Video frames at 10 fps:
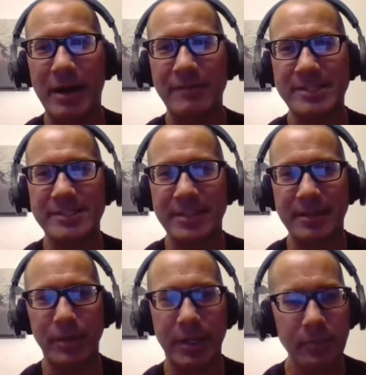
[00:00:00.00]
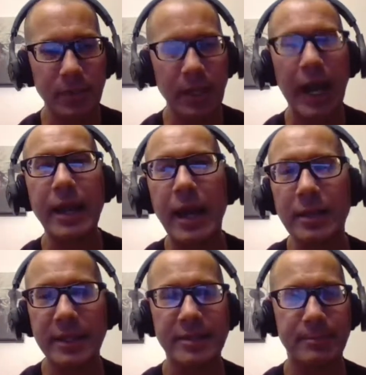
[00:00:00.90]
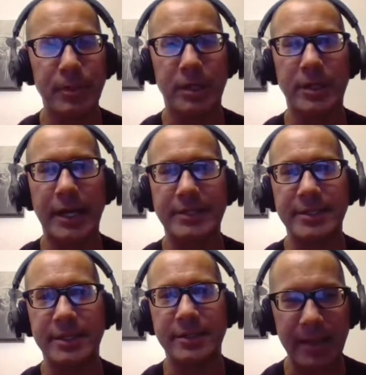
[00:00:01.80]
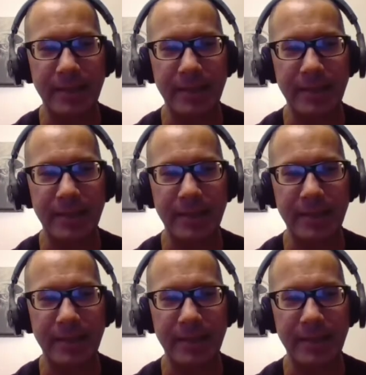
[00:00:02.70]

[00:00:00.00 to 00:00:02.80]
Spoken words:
obviously, but I liked the book. I did.